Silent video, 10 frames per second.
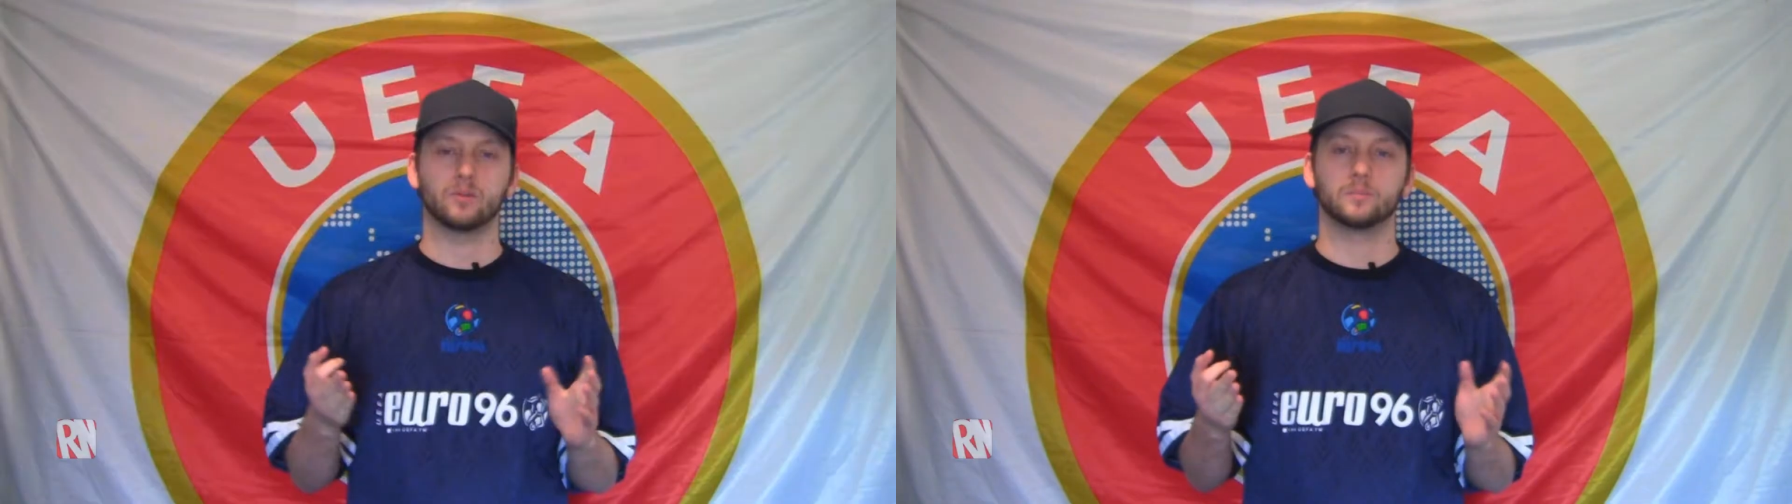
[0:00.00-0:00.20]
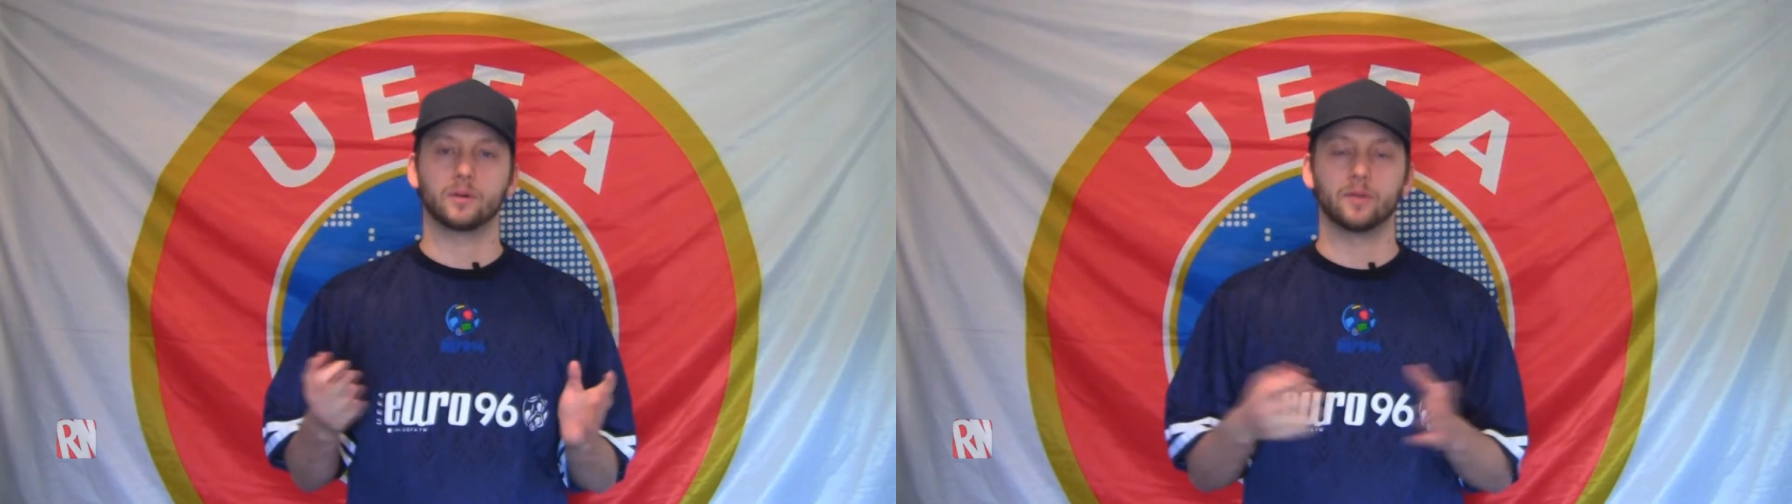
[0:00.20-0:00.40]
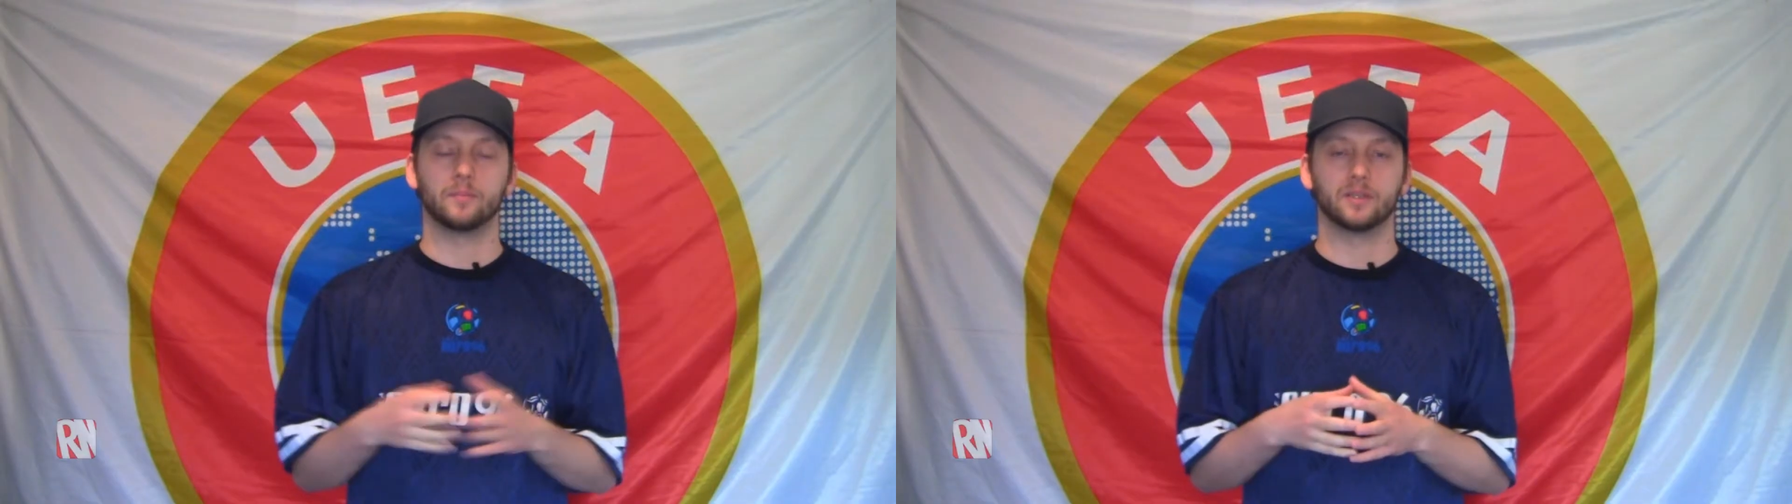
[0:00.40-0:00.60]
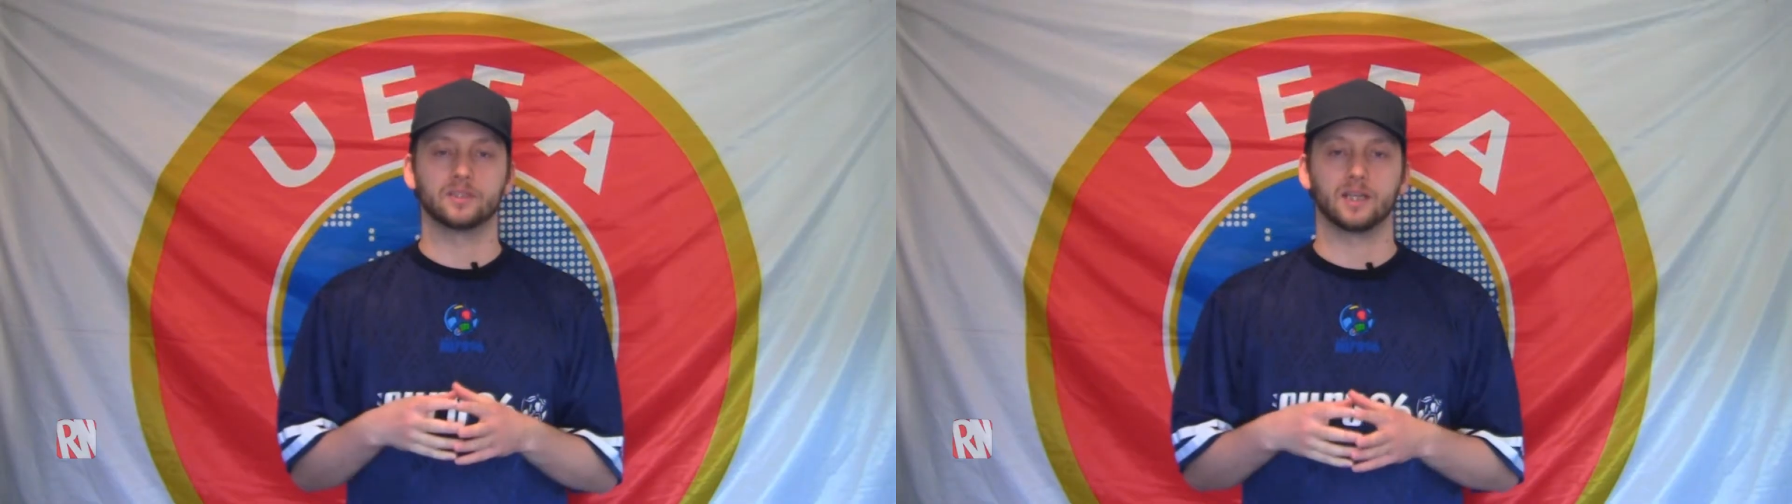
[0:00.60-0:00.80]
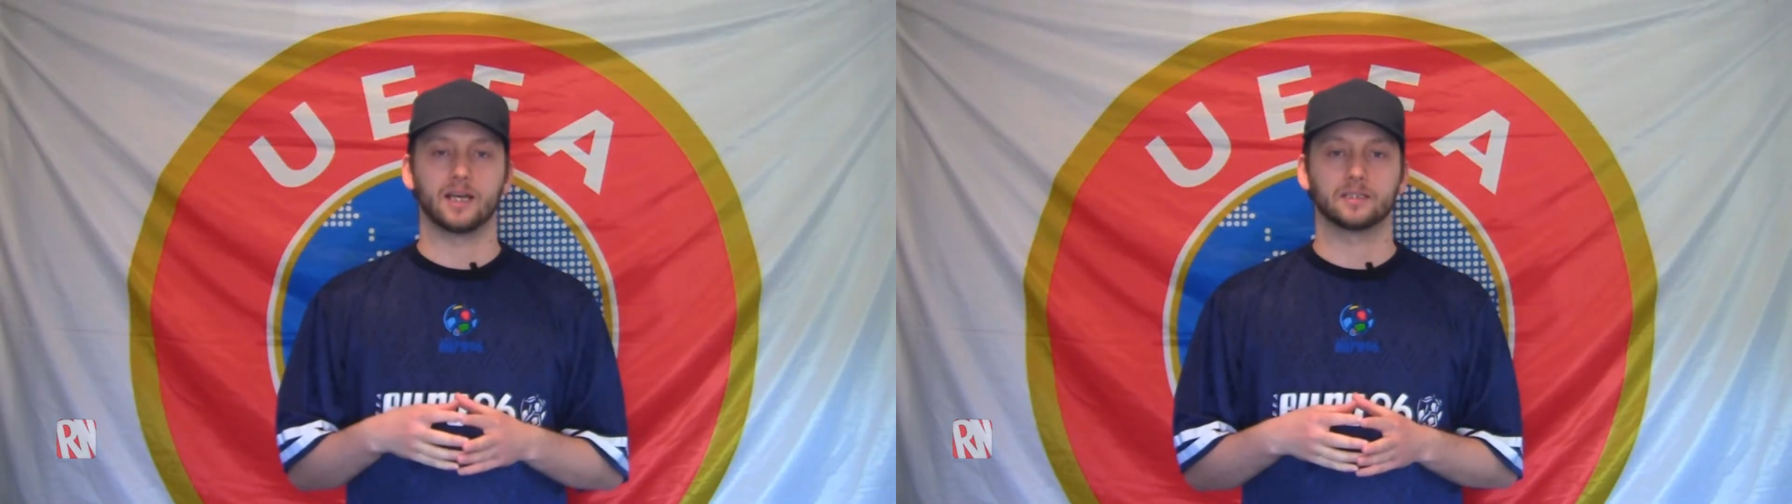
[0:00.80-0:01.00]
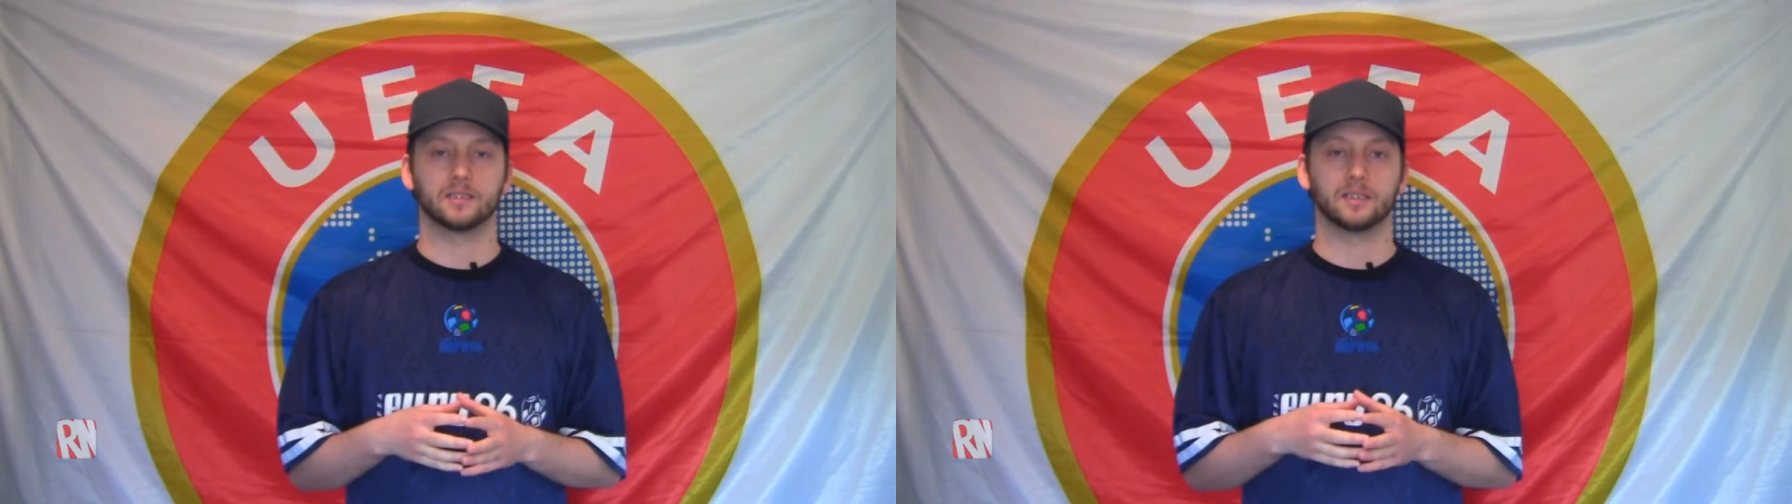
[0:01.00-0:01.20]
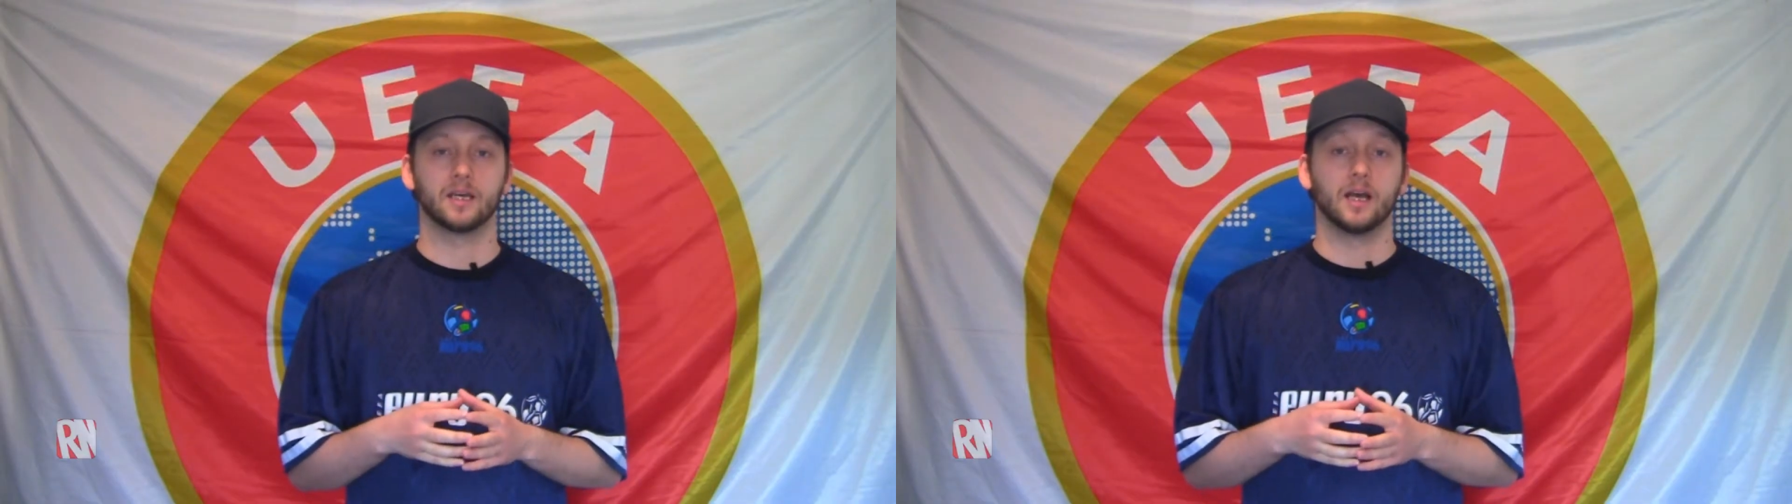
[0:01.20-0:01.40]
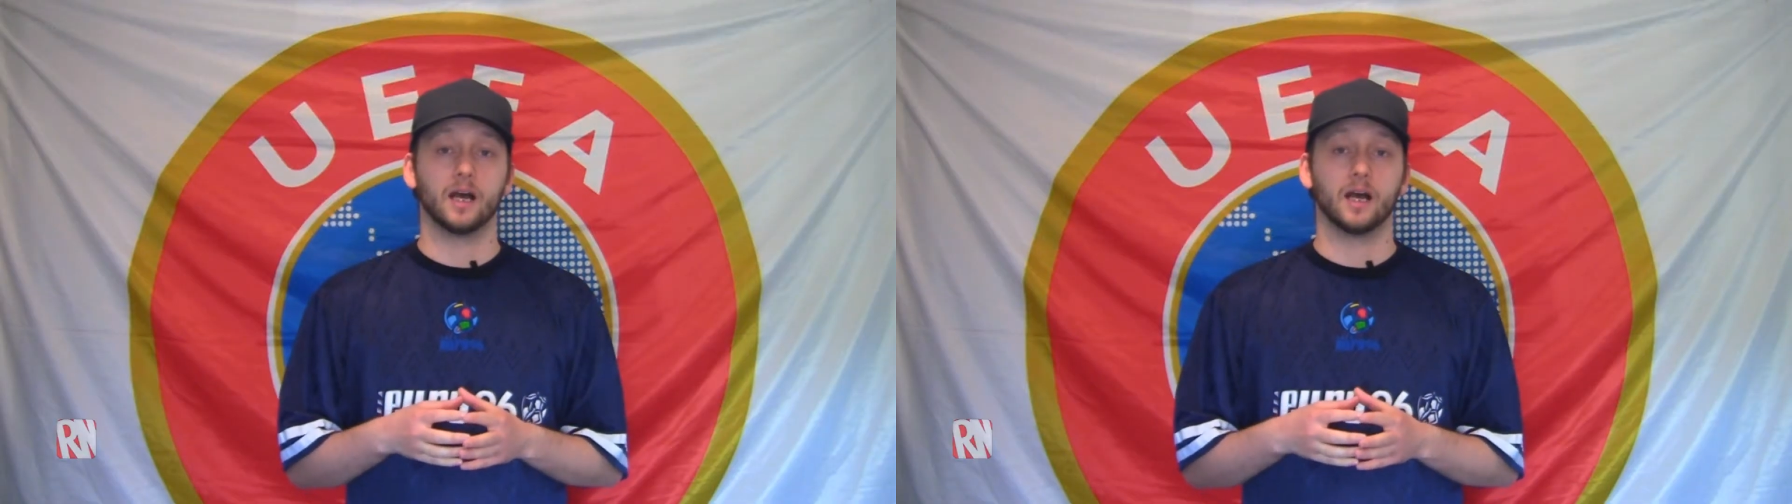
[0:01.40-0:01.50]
would have probably been selected.